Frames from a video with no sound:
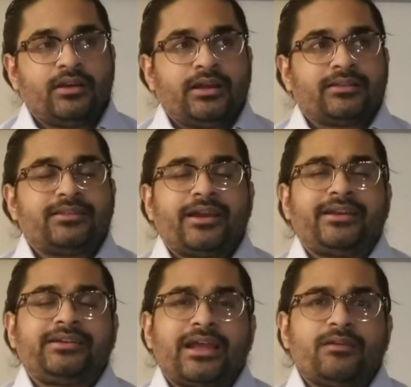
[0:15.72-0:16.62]
The
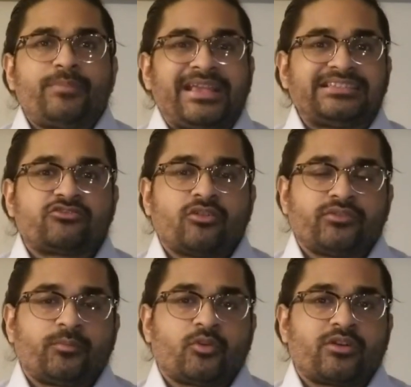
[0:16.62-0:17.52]
entire basis of
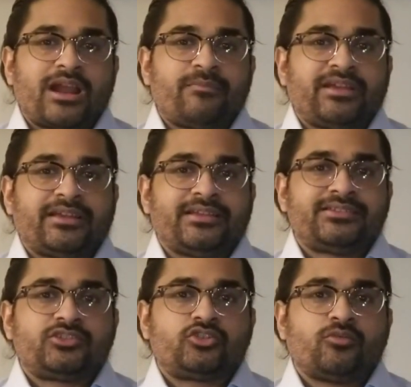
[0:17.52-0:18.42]
the program
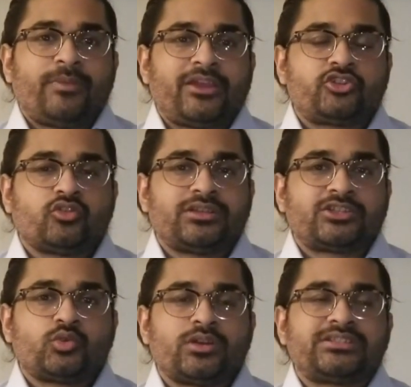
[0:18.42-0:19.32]
is to make sure the
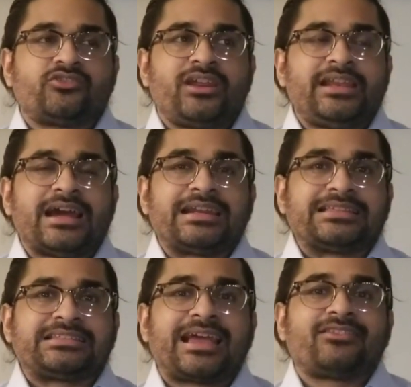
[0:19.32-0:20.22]
students really
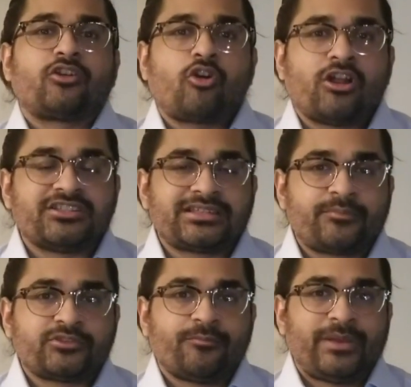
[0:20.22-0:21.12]
understand the
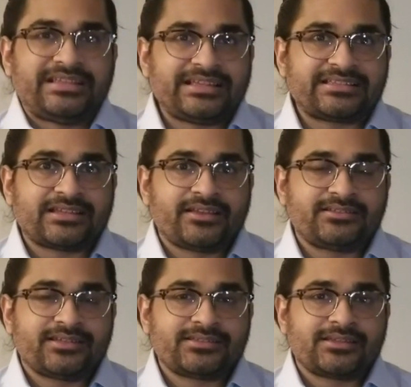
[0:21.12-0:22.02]
concepts of basic
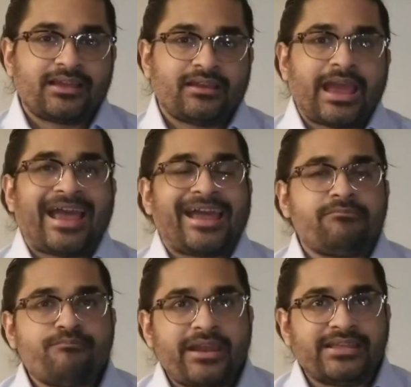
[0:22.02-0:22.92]
sciences
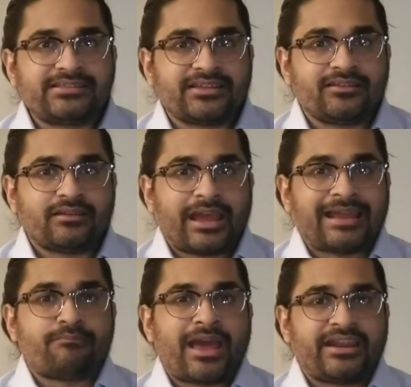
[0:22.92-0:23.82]
and medicine
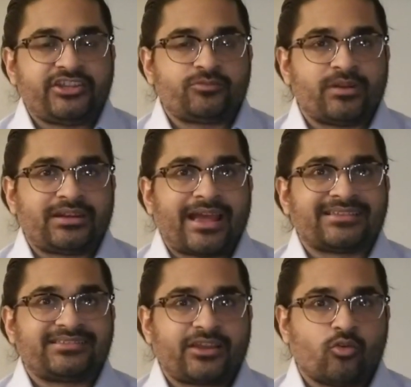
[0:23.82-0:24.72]
and management
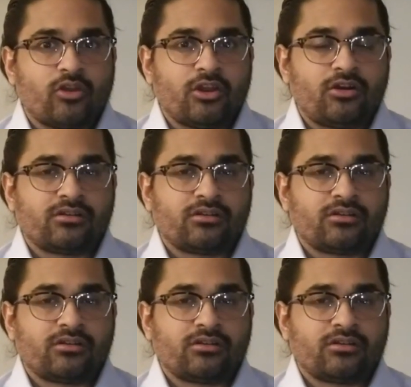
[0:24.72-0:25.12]
as they go along.